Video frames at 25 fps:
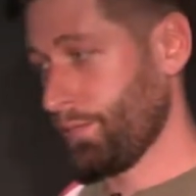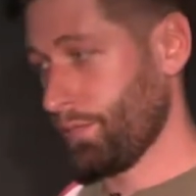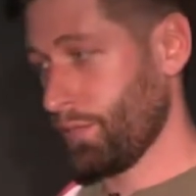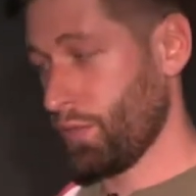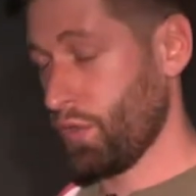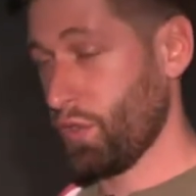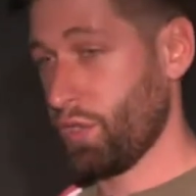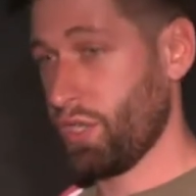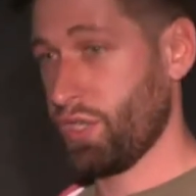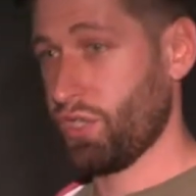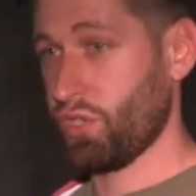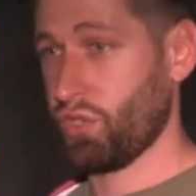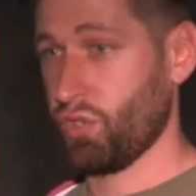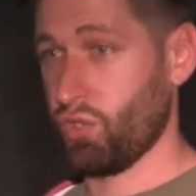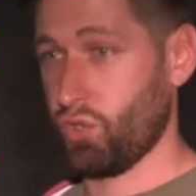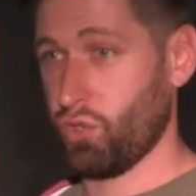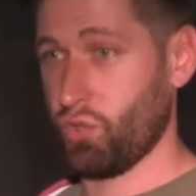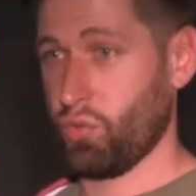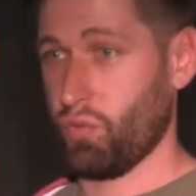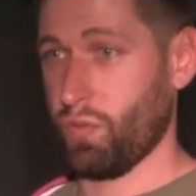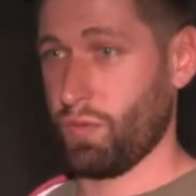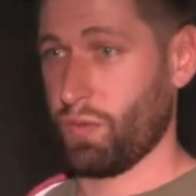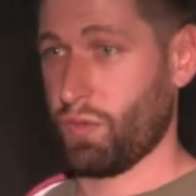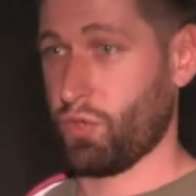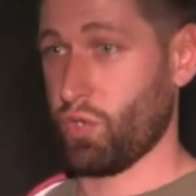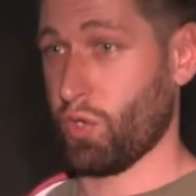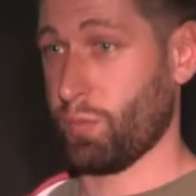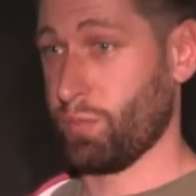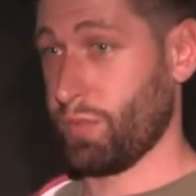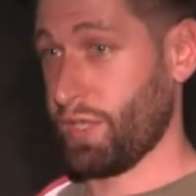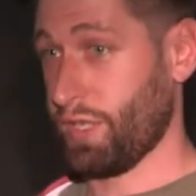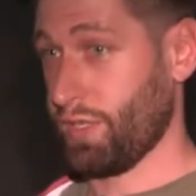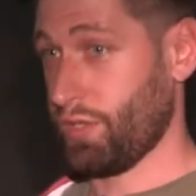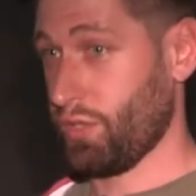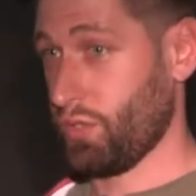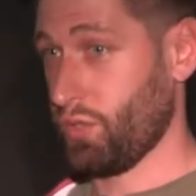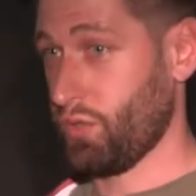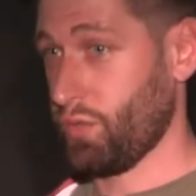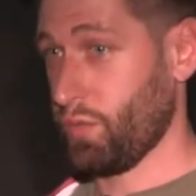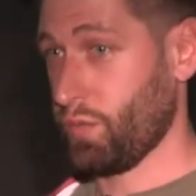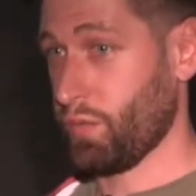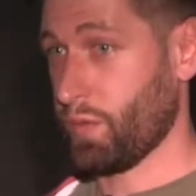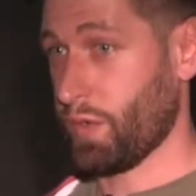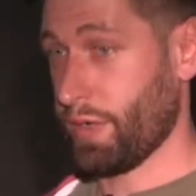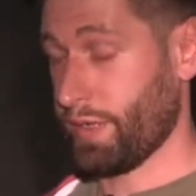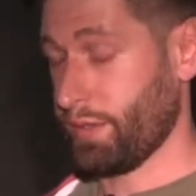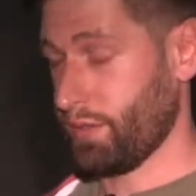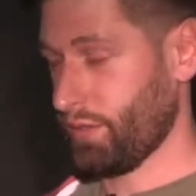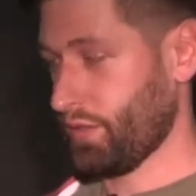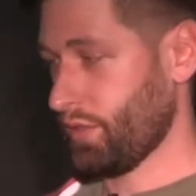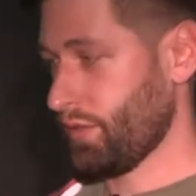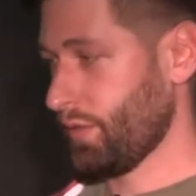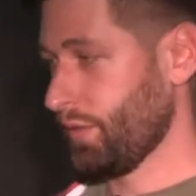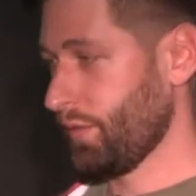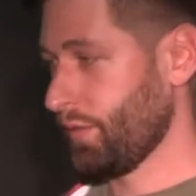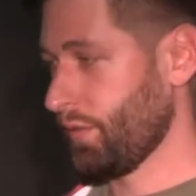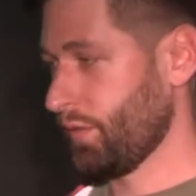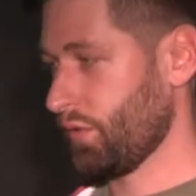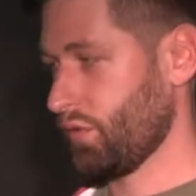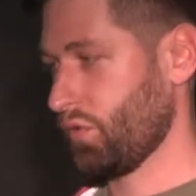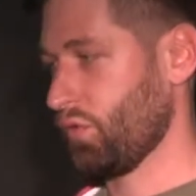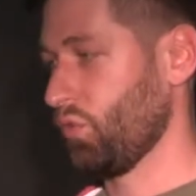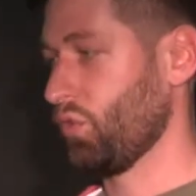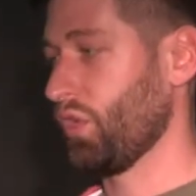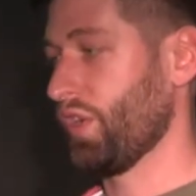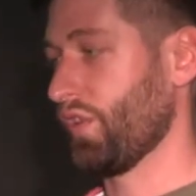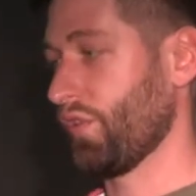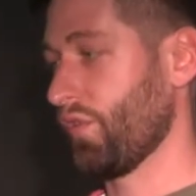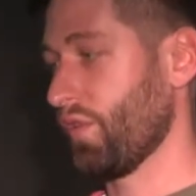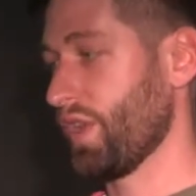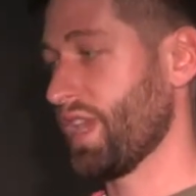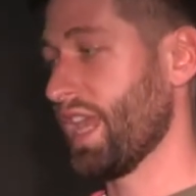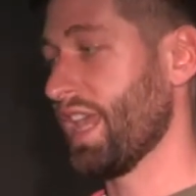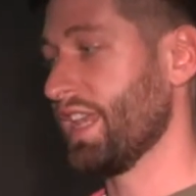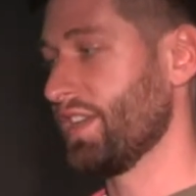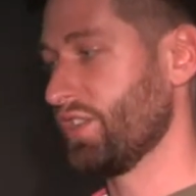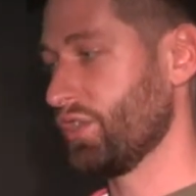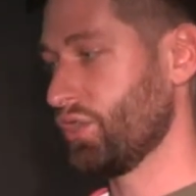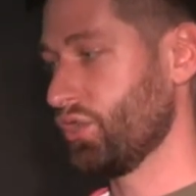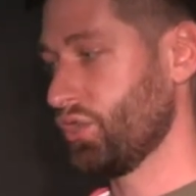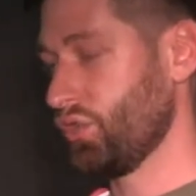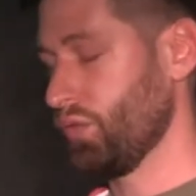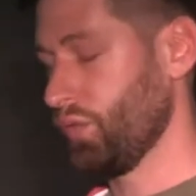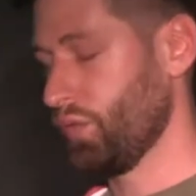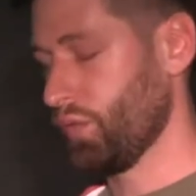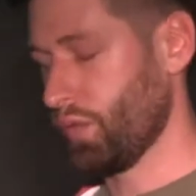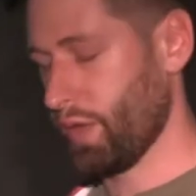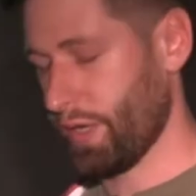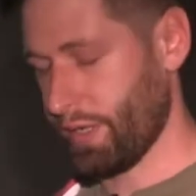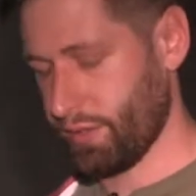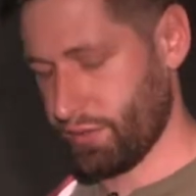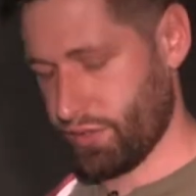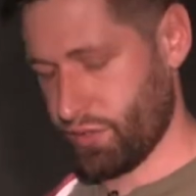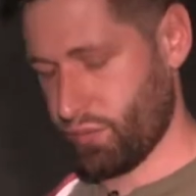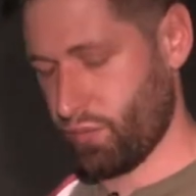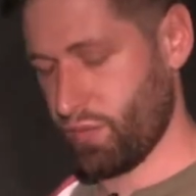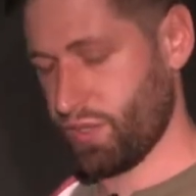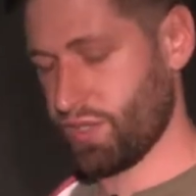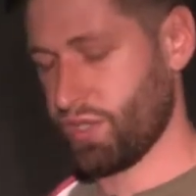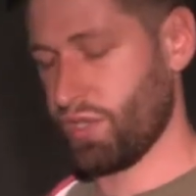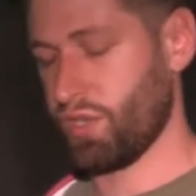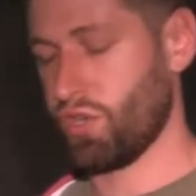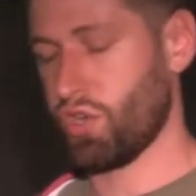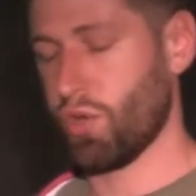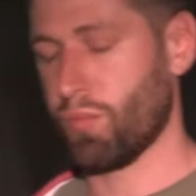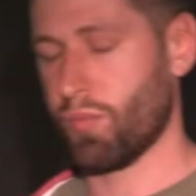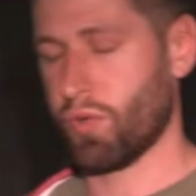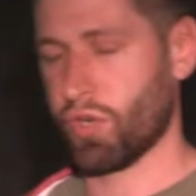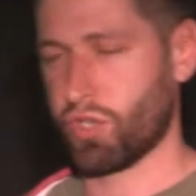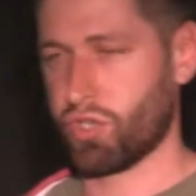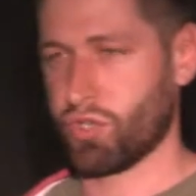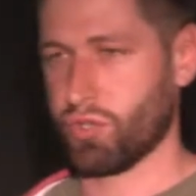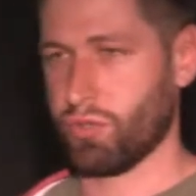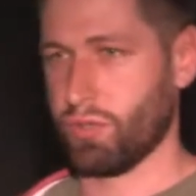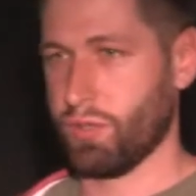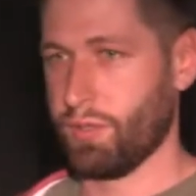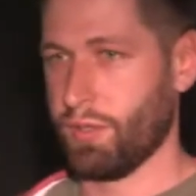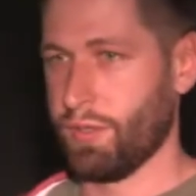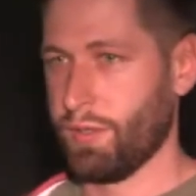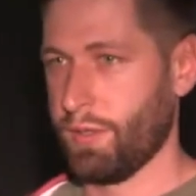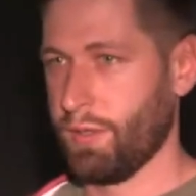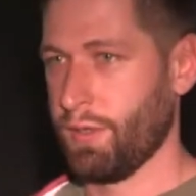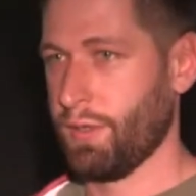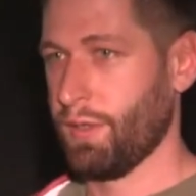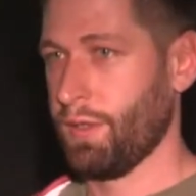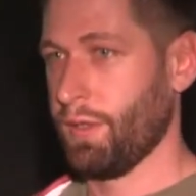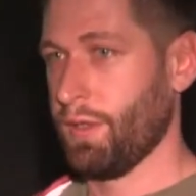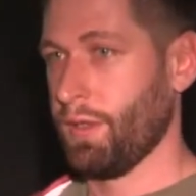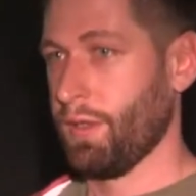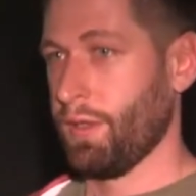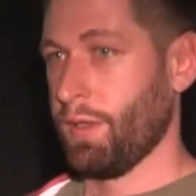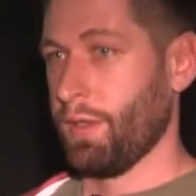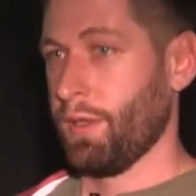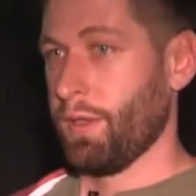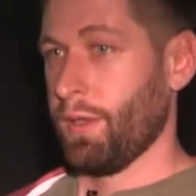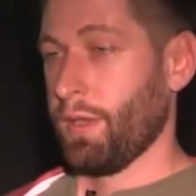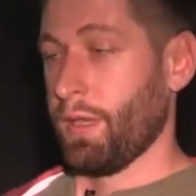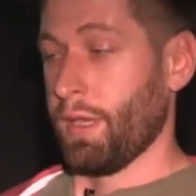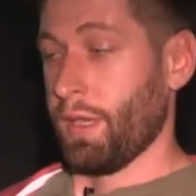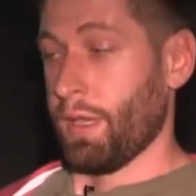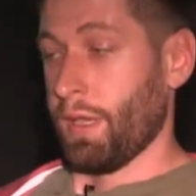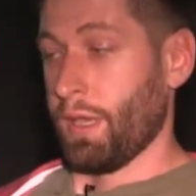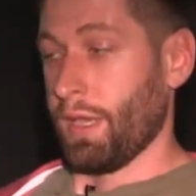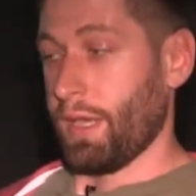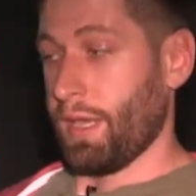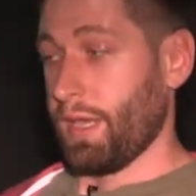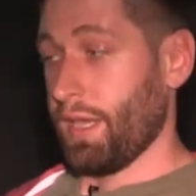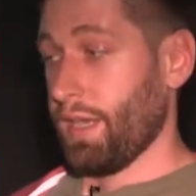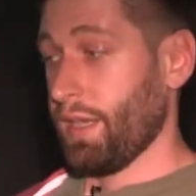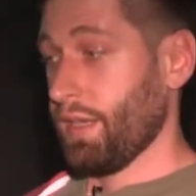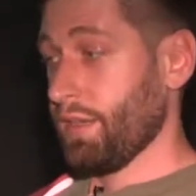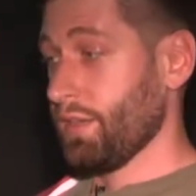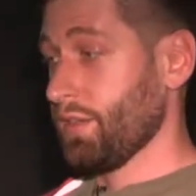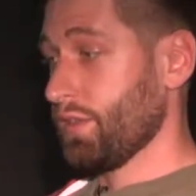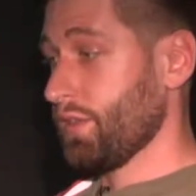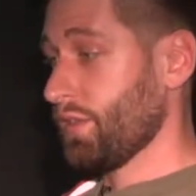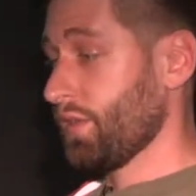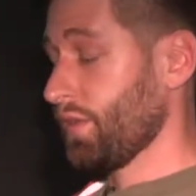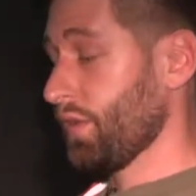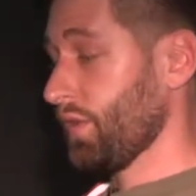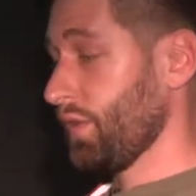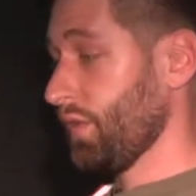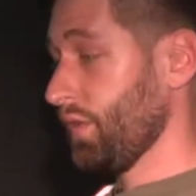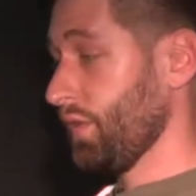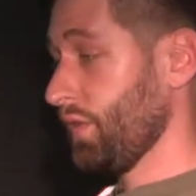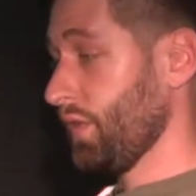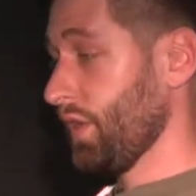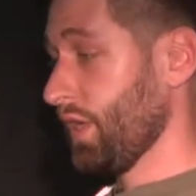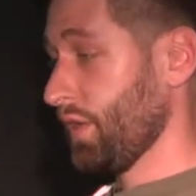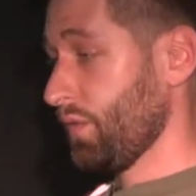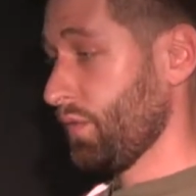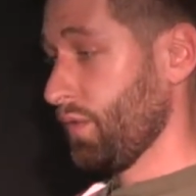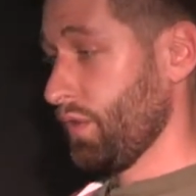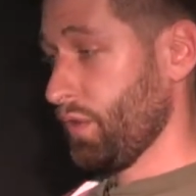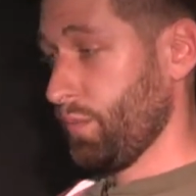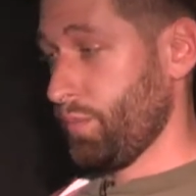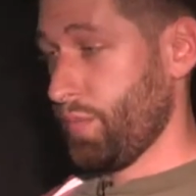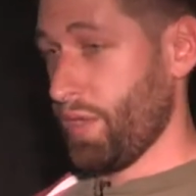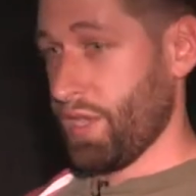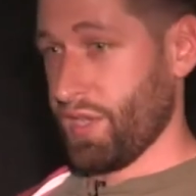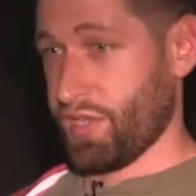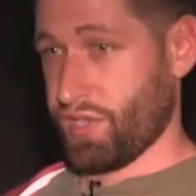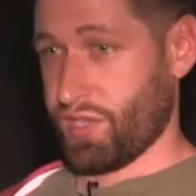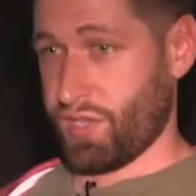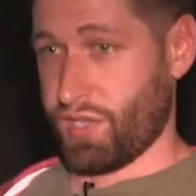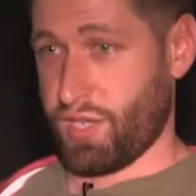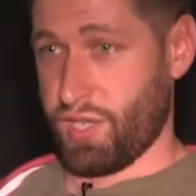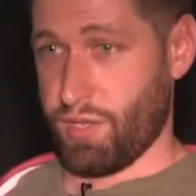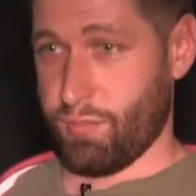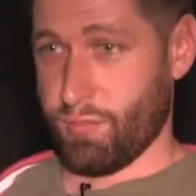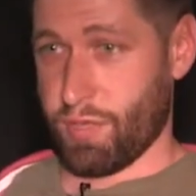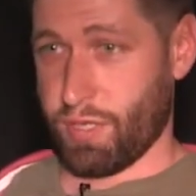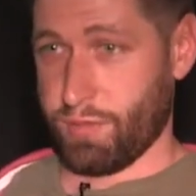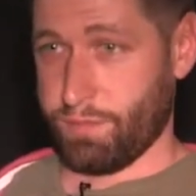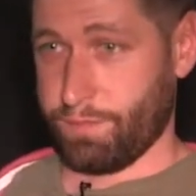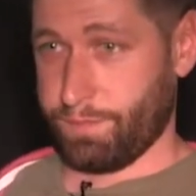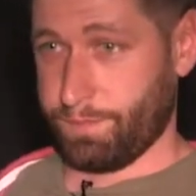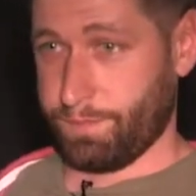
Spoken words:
you need to update two files, to create two files within your module, and that will be a schema,